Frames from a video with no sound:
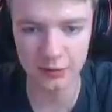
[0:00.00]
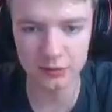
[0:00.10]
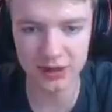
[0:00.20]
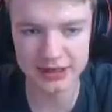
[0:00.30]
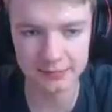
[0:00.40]
How
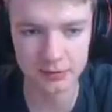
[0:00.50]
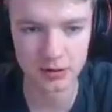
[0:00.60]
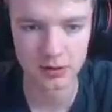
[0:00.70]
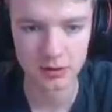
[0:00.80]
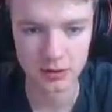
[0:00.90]
do I keep.
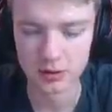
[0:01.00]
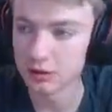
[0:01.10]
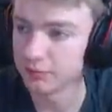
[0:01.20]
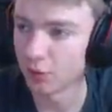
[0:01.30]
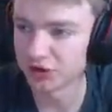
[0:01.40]

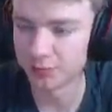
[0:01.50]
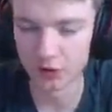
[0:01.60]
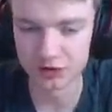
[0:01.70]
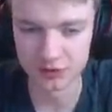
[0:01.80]
Boys.